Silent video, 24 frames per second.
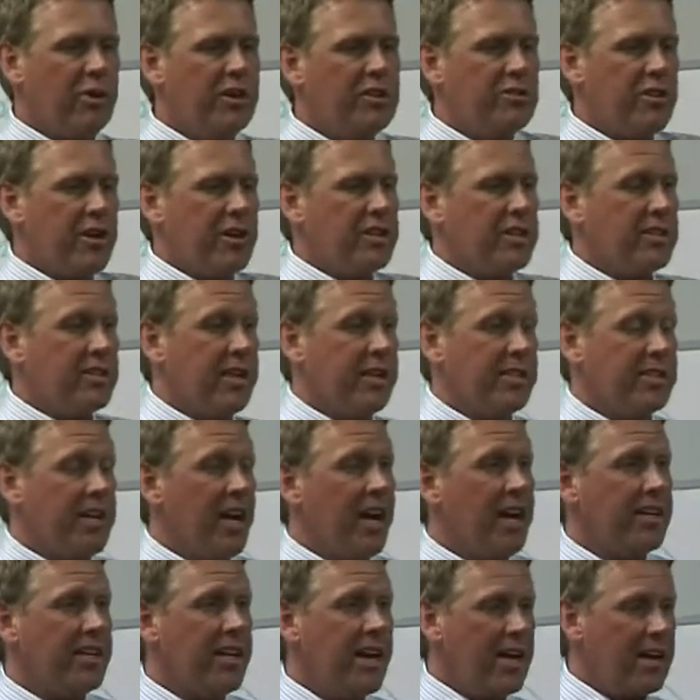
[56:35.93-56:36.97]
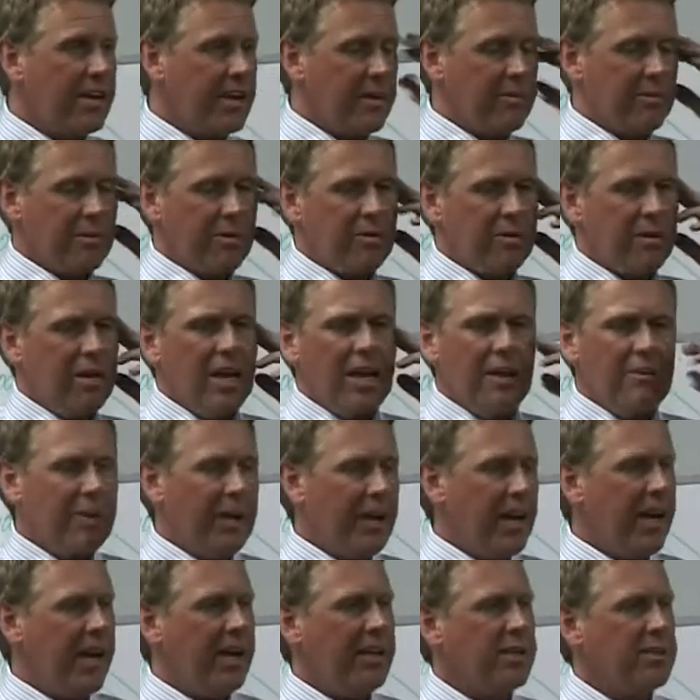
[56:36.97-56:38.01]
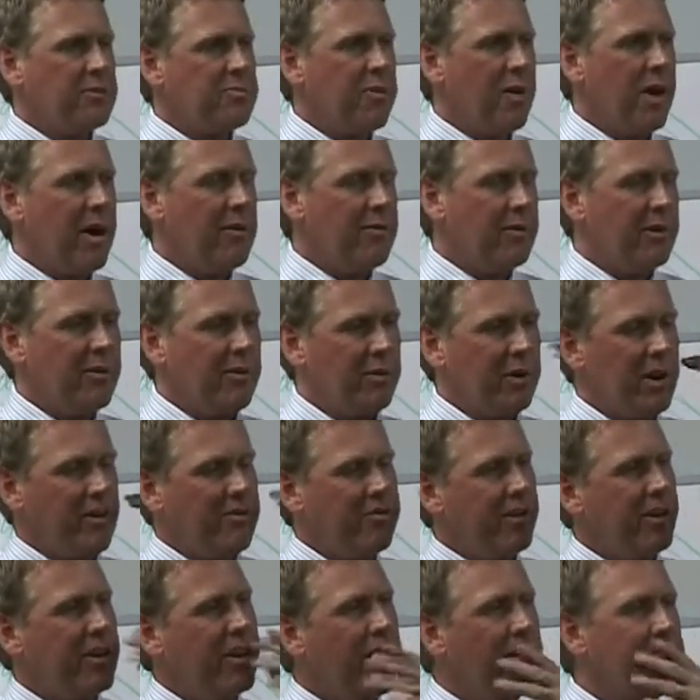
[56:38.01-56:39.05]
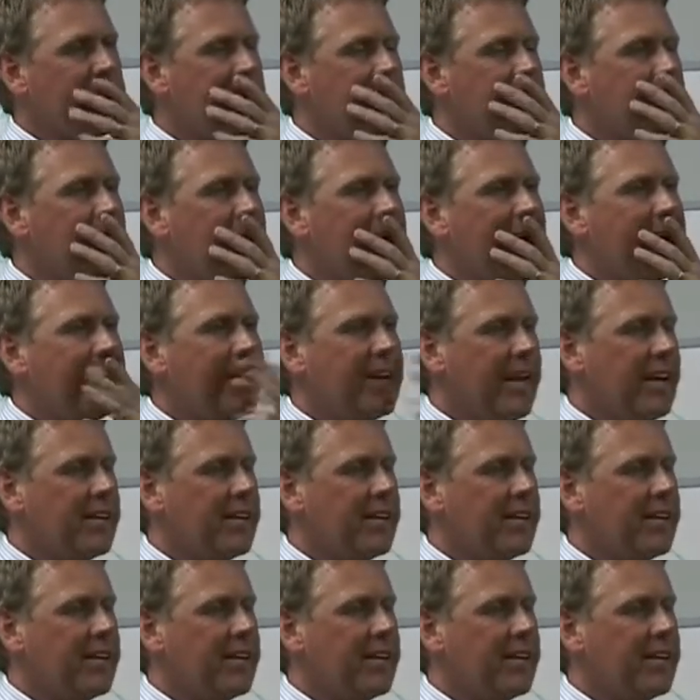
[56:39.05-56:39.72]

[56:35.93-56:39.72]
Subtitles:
retracing things. Yeah, doc, man, I had this problem when I fell off that wagon.